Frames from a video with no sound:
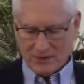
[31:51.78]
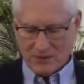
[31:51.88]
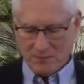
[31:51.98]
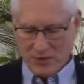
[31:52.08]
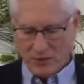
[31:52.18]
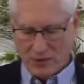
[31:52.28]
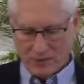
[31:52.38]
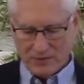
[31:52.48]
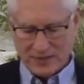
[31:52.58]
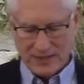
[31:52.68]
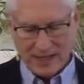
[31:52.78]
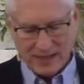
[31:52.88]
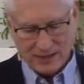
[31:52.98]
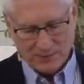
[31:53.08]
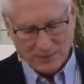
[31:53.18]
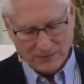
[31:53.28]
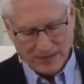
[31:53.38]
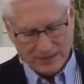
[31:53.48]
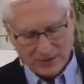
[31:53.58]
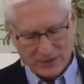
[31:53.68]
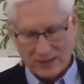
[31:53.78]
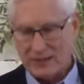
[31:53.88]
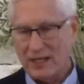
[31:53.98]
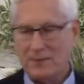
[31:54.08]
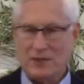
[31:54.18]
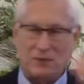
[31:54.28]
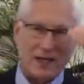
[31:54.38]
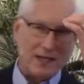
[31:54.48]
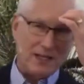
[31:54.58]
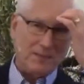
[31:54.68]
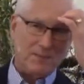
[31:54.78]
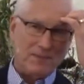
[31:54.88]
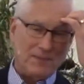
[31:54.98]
computer science professor, his name is Randy